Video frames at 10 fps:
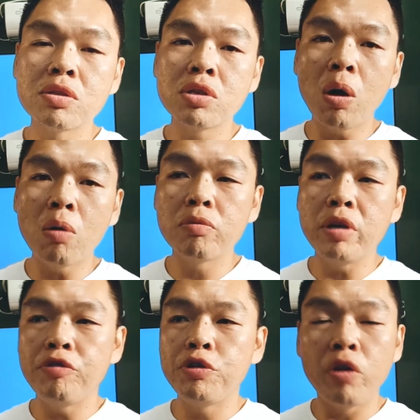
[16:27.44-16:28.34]
So
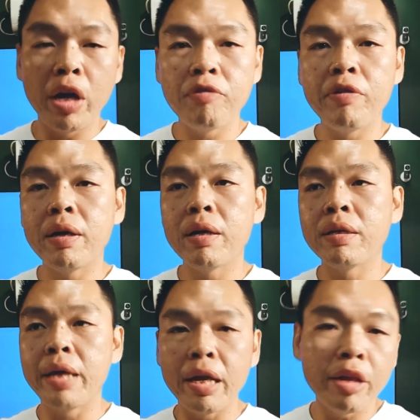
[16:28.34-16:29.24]
if you have,
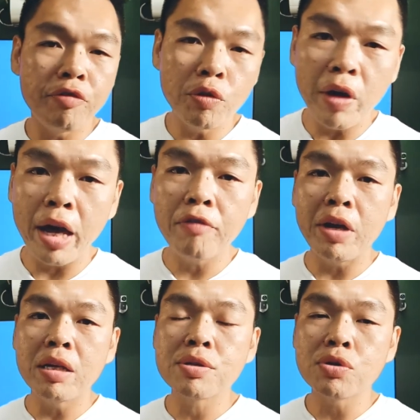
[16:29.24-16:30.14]
again, if you have
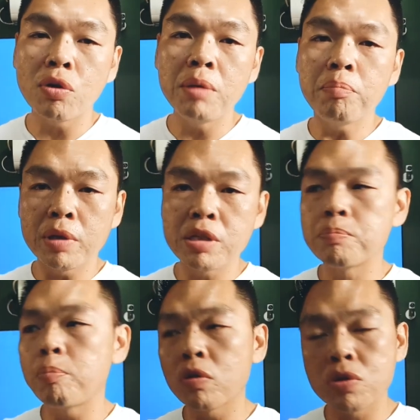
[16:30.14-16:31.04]
any story, please
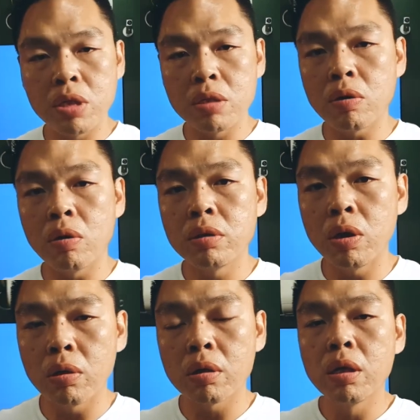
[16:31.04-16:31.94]
post it on
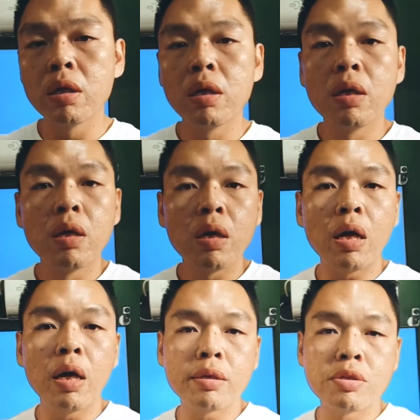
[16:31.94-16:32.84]
your
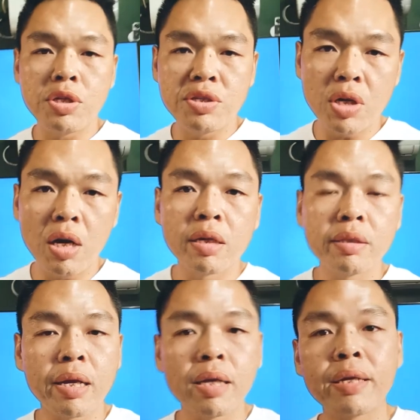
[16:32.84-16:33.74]
uh, CG
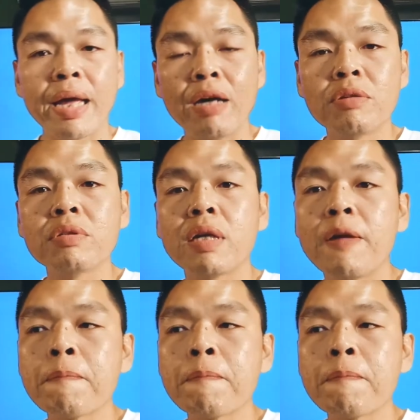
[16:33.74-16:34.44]
Architect account